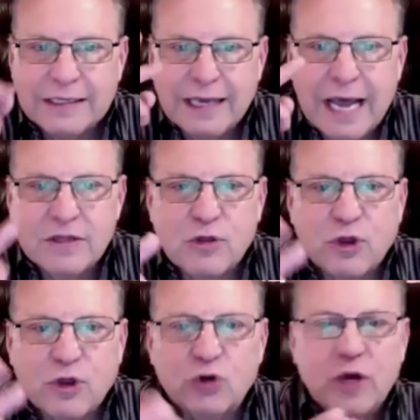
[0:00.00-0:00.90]
And then the
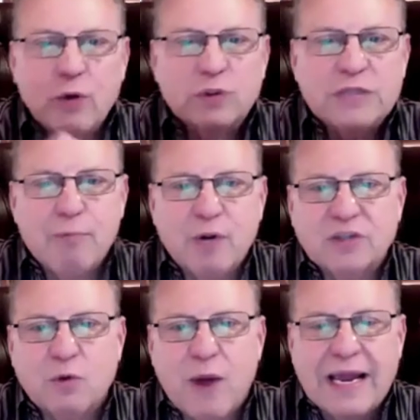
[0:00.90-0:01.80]
third thing was I brought the
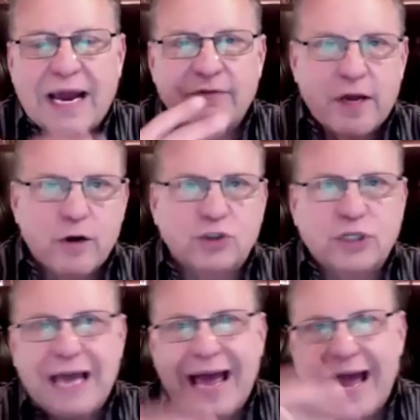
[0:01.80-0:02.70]
right kind of energy,
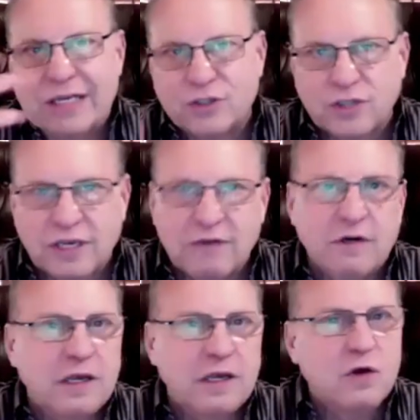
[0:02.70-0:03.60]

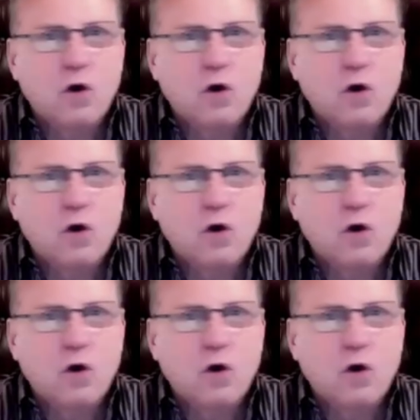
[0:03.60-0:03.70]
activity,